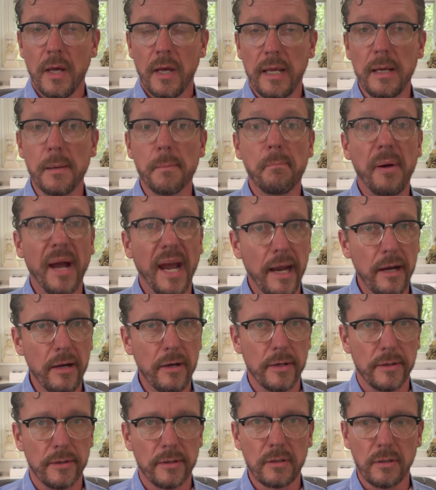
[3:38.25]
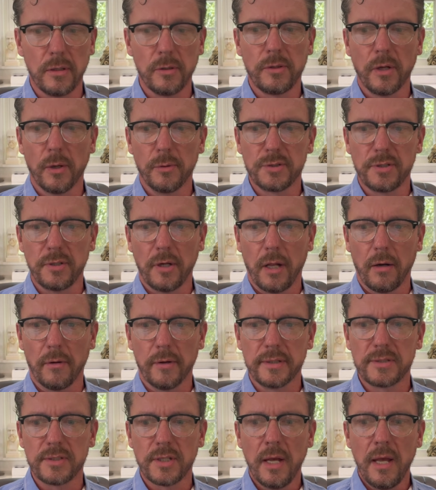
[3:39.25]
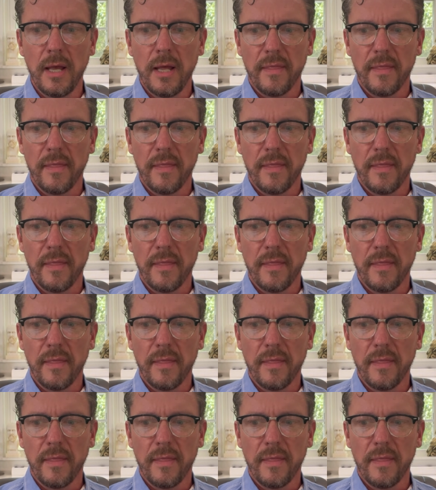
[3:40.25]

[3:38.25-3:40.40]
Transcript: impaired glucose tolerance.